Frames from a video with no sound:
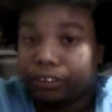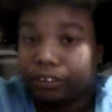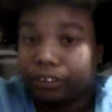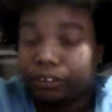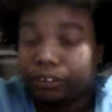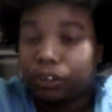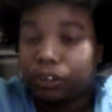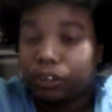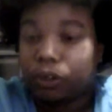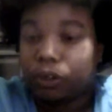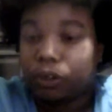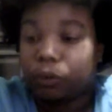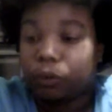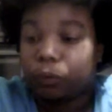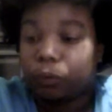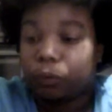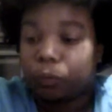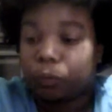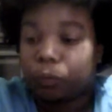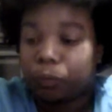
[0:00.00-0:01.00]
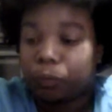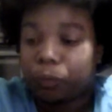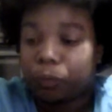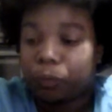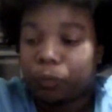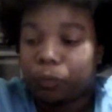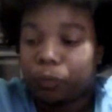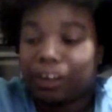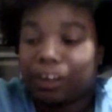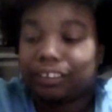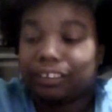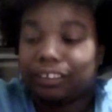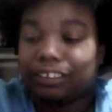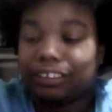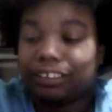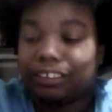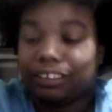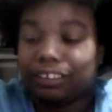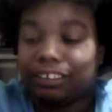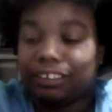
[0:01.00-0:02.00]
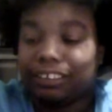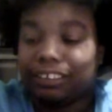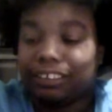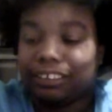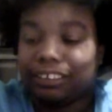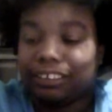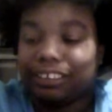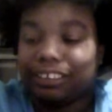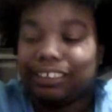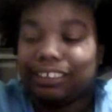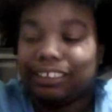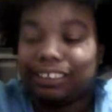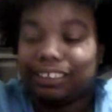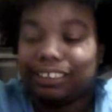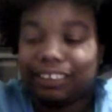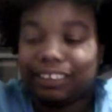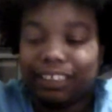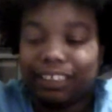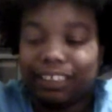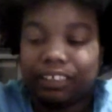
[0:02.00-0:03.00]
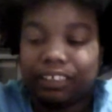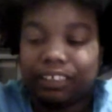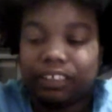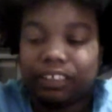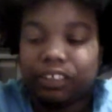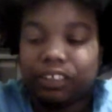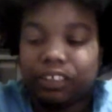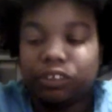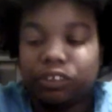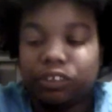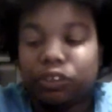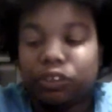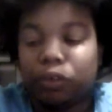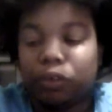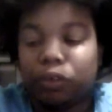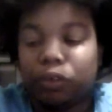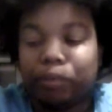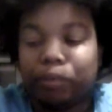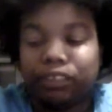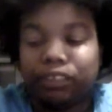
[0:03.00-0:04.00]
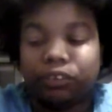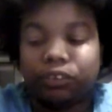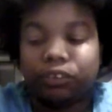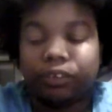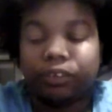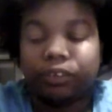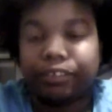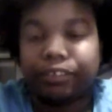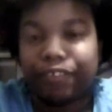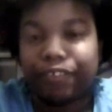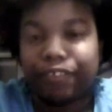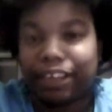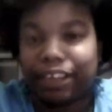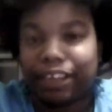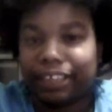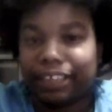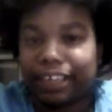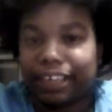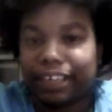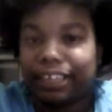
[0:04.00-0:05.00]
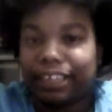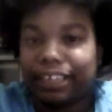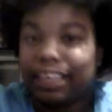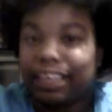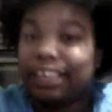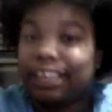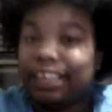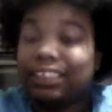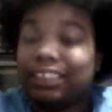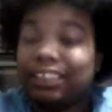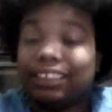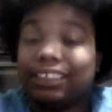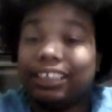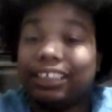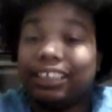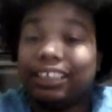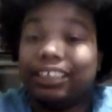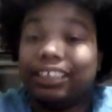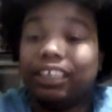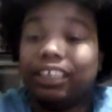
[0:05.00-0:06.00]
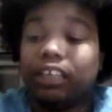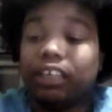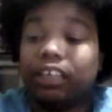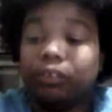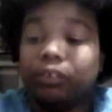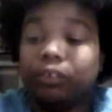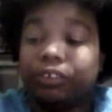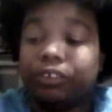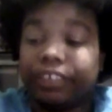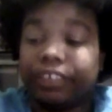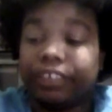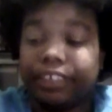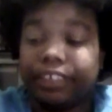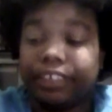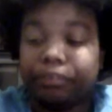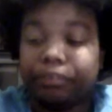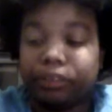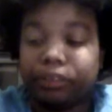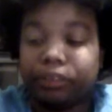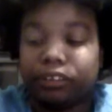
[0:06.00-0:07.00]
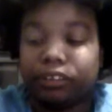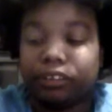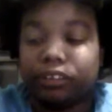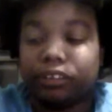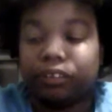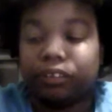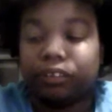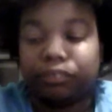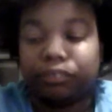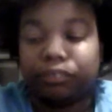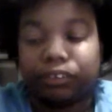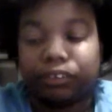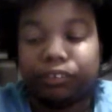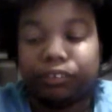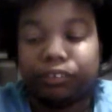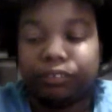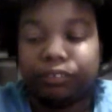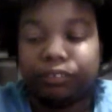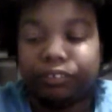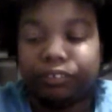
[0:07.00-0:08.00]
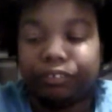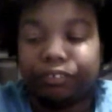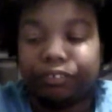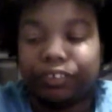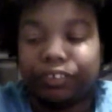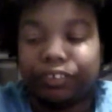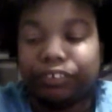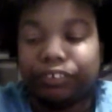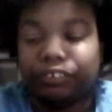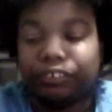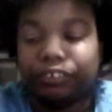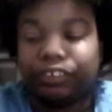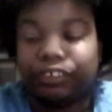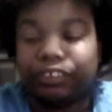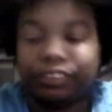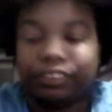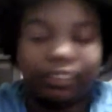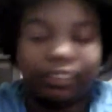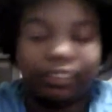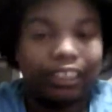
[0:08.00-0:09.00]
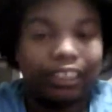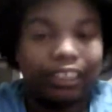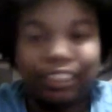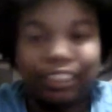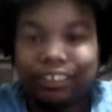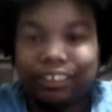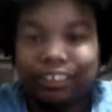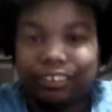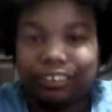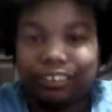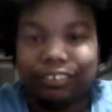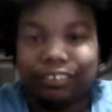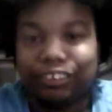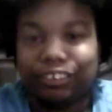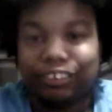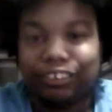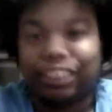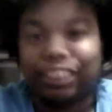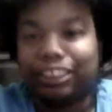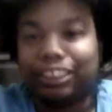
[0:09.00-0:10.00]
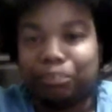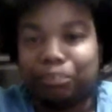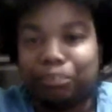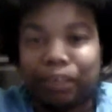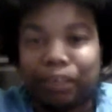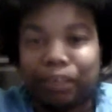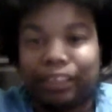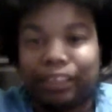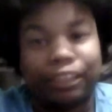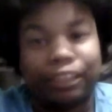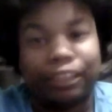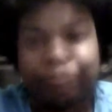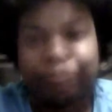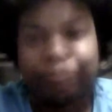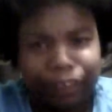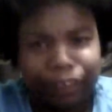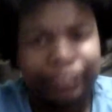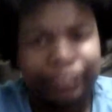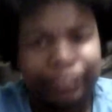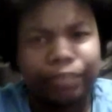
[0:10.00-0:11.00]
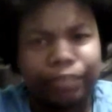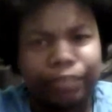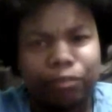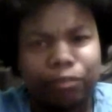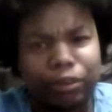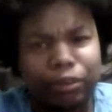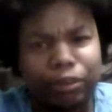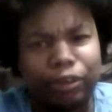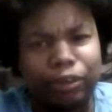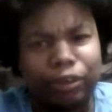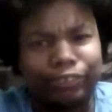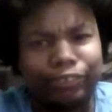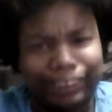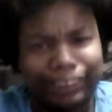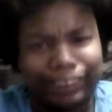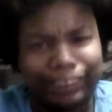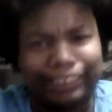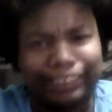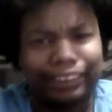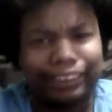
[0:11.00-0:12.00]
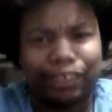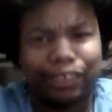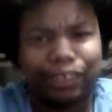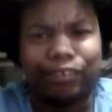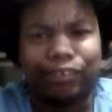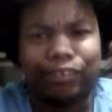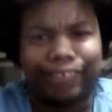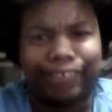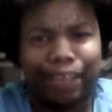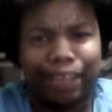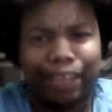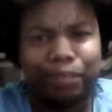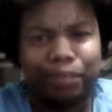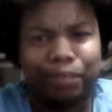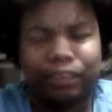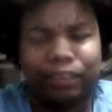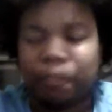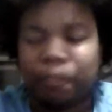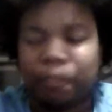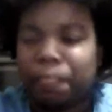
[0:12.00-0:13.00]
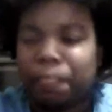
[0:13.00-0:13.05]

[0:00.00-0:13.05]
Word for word: So without this deleted scene, you go based on the fact that he just didn't include her in because, you know, she, he was afraid she was going to, you know, change his mind. And Rick didn't want no sense talk, damn it.